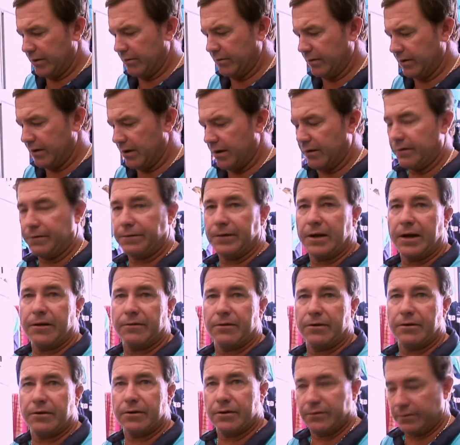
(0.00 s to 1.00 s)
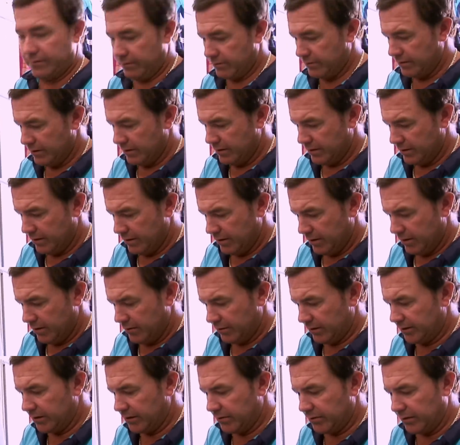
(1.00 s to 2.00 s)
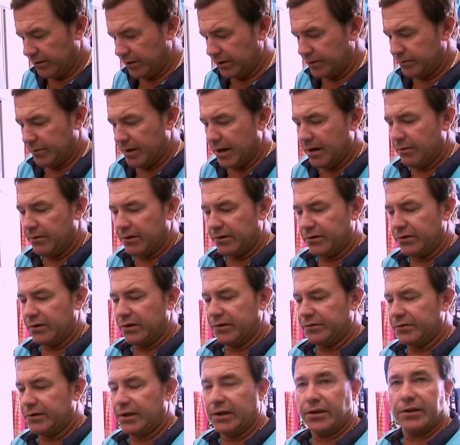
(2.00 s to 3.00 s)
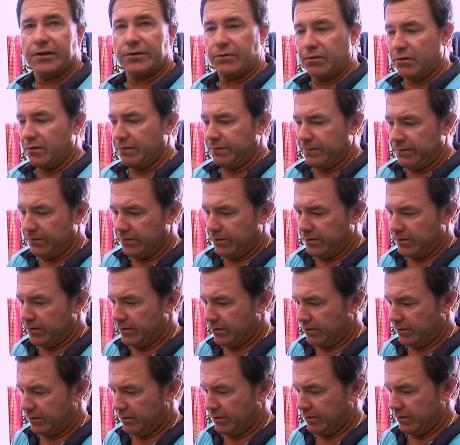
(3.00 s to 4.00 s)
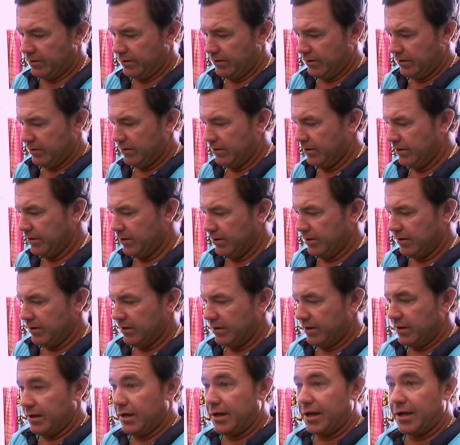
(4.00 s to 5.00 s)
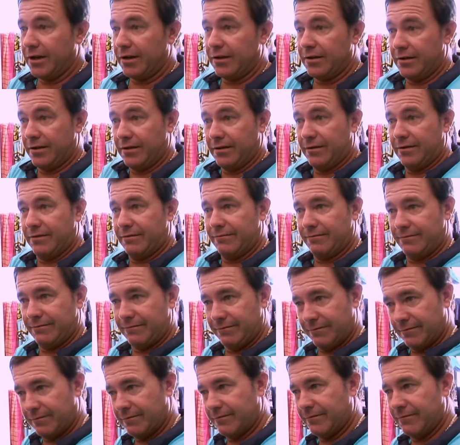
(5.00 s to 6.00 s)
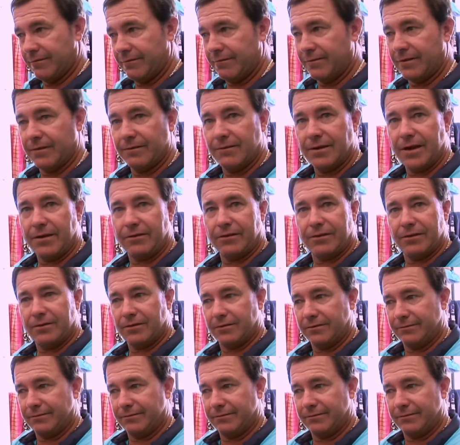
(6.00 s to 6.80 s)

go out to Flat Rock, which is really smart and serves 10 to 12 foot. And have a look.